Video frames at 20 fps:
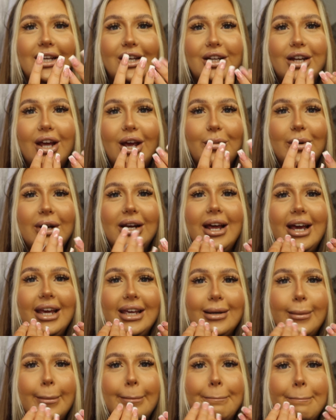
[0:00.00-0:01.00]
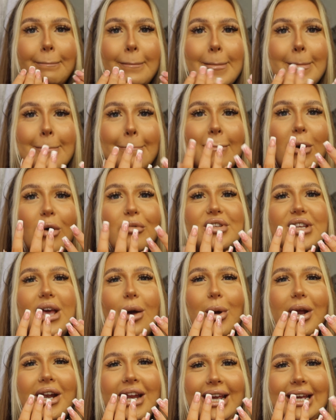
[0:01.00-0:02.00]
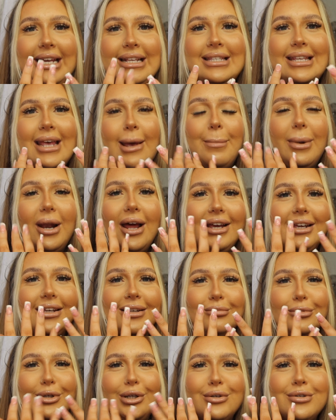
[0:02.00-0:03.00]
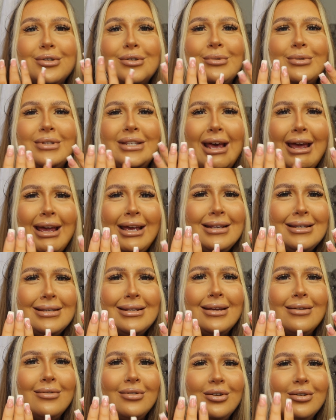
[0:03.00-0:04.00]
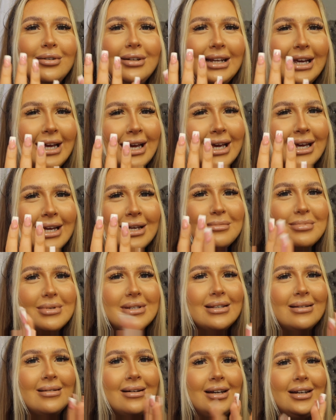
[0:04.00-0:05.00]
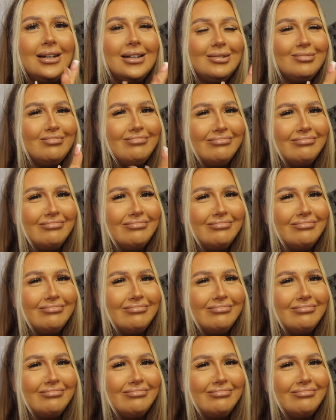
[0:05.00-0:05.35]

And you know when, like, obviously, I won't eat it, but, like, you can sort of taste it on your lips. Like,